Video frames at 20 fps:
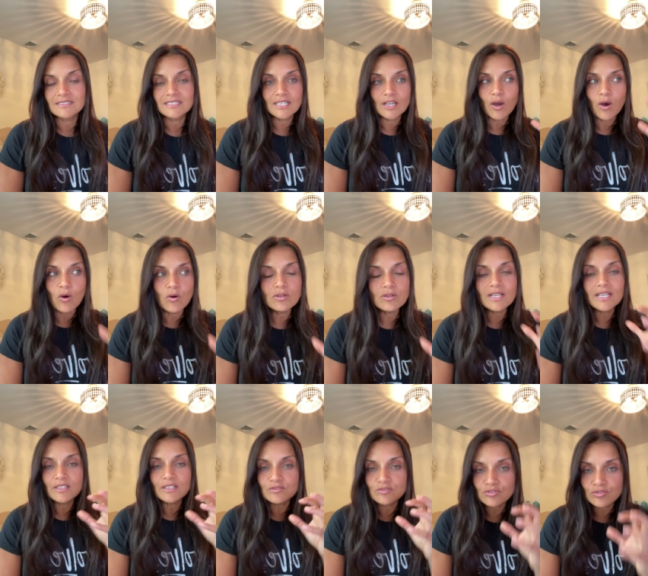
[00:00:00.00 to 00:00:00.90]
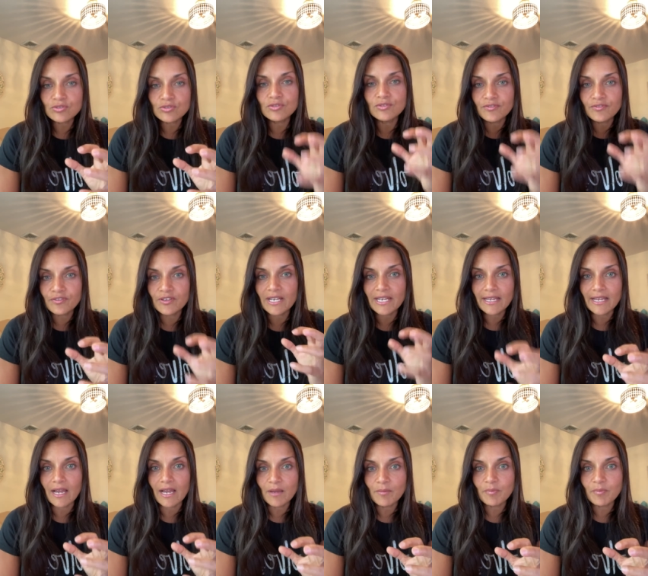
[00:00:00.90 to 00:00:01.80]
The only true
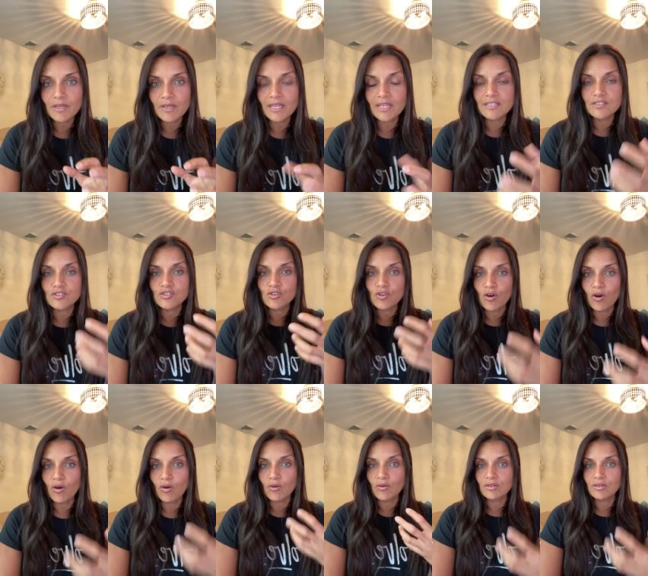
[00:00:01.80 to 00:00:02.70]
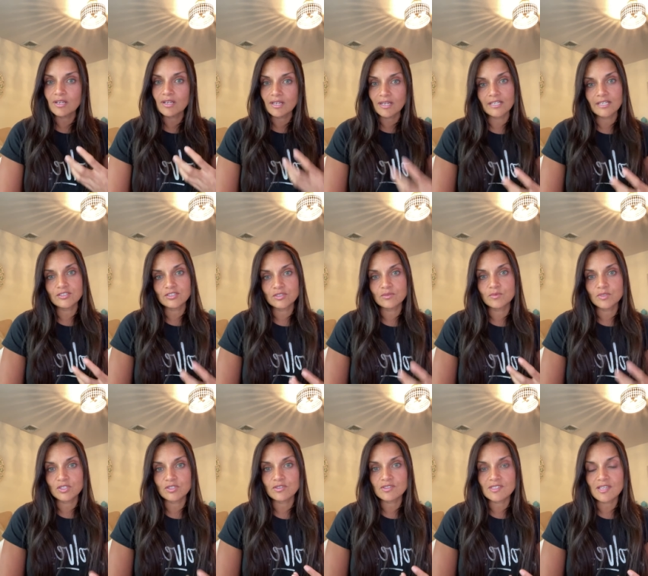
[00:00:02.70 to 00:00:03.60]
filling up is your own connection
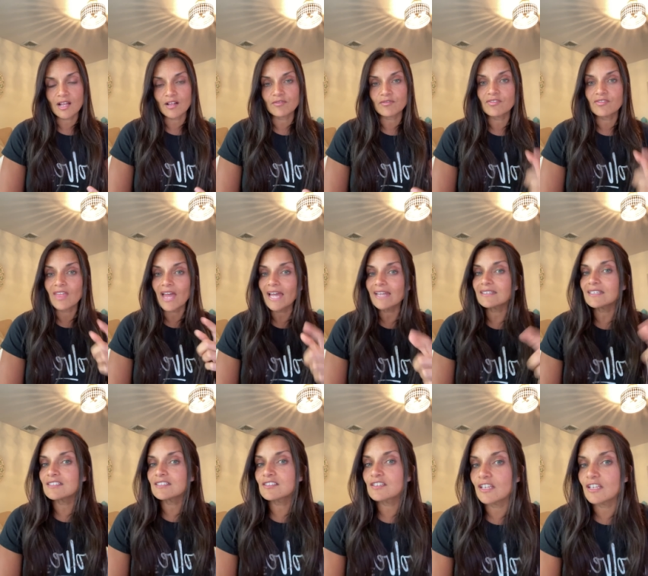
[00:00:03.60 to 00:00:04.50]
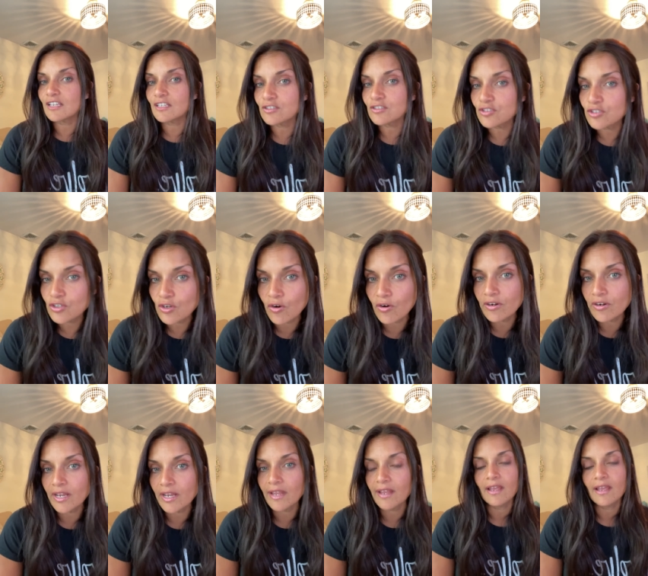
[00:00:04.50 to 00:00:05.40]
with yourself. That is the
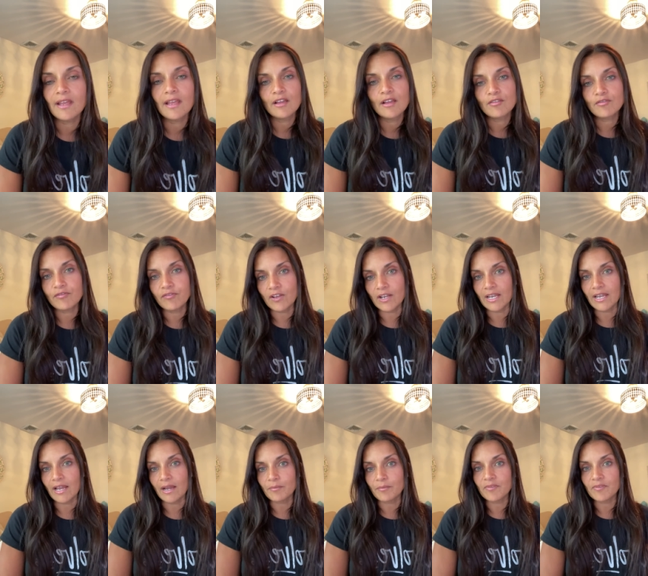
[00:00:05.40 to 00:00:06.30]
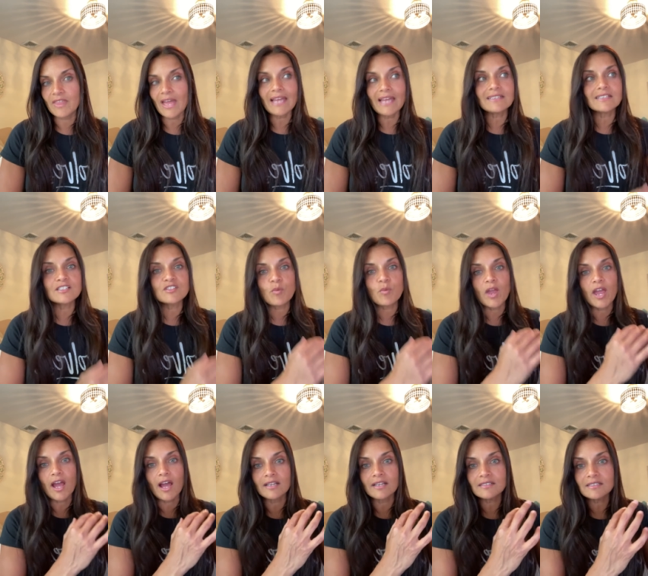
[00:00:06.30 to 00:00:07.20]
enduring filling up. That is
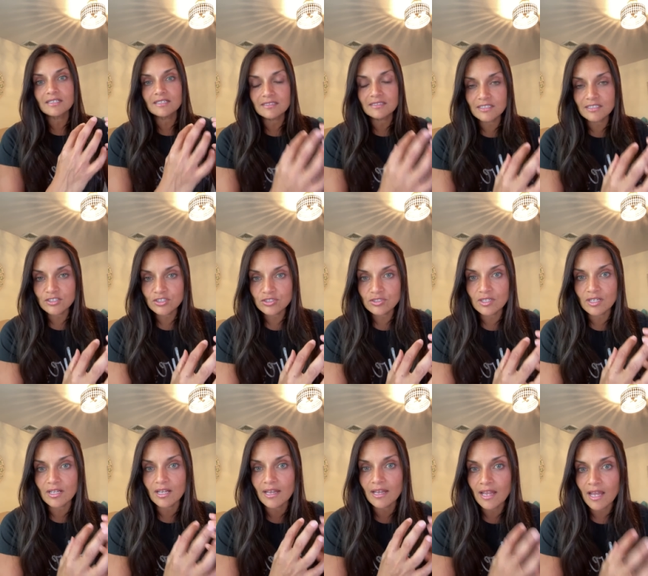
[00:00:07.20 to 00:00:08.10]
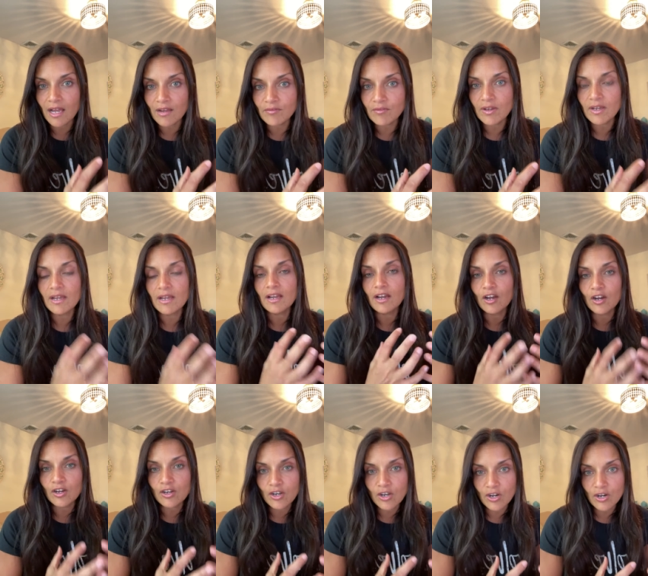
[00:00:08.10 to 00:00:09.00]
where unconditional love
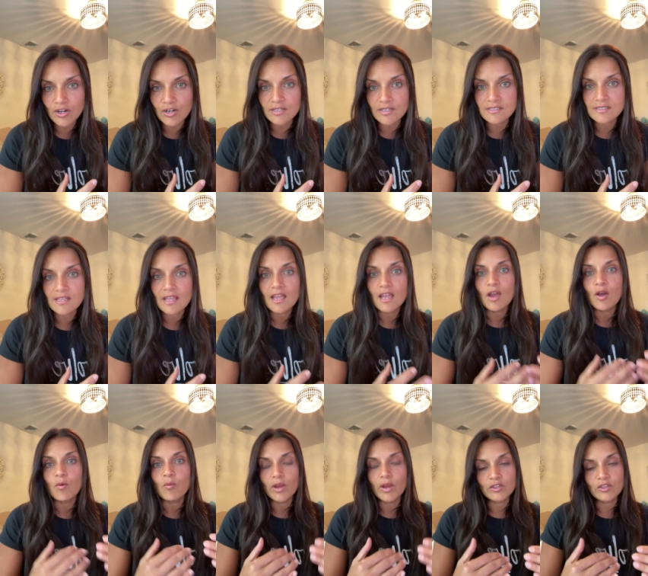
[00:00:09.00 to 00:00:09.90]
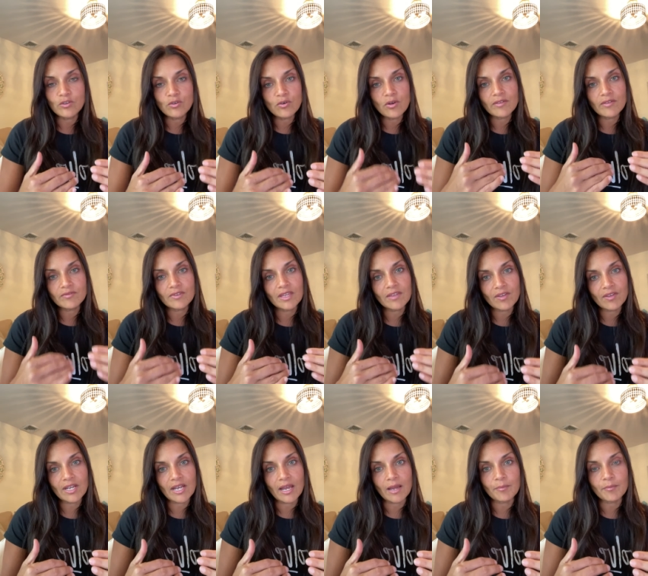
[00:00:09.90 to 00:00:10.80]
occurs, where you have
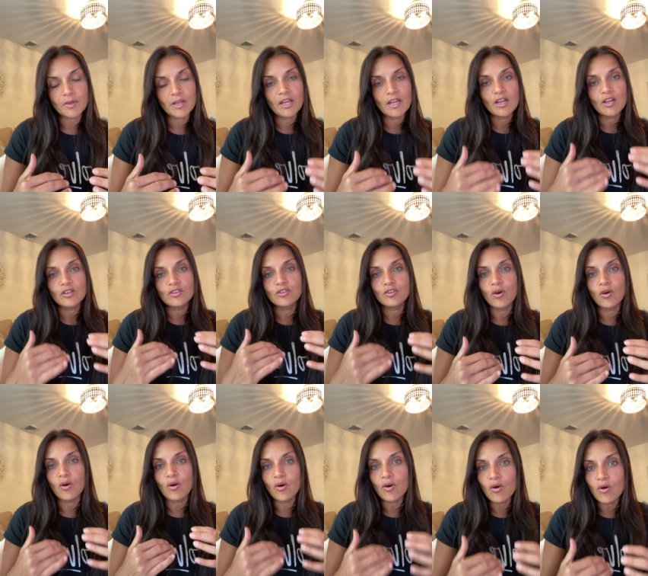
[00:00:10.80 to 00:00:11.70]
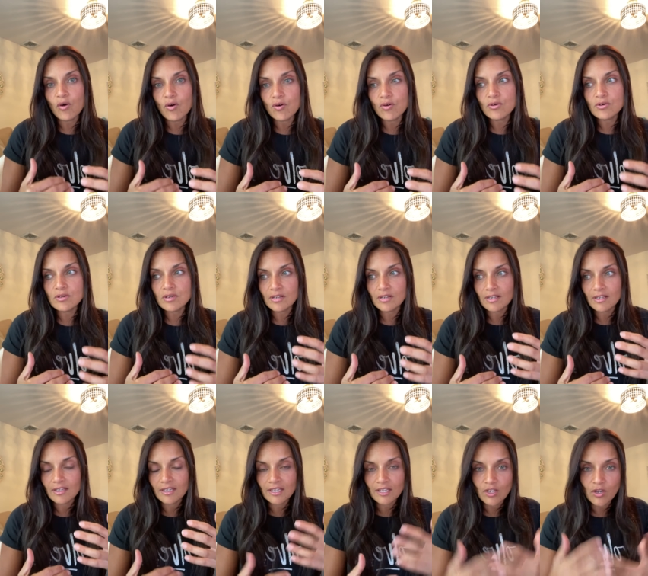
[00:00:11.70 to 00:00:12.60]
given up your own
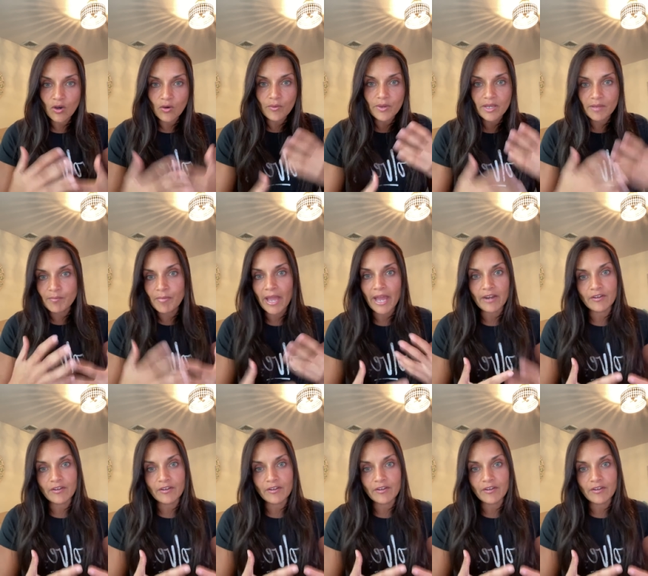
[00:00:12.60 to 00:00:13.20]
egoic